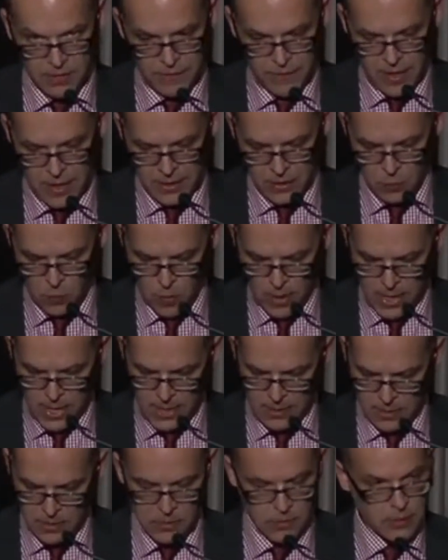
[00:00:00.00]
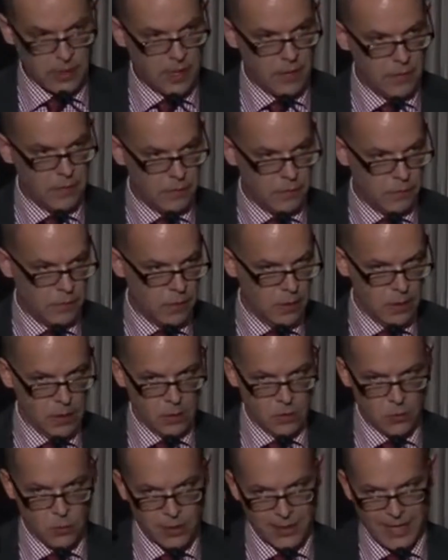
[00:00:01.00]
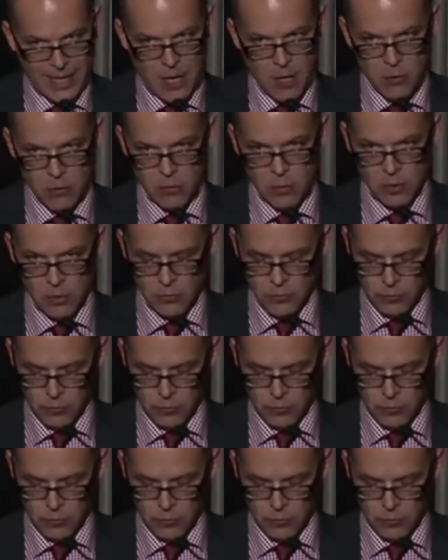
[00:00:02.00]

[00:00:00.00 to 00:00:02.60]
to find a way to allow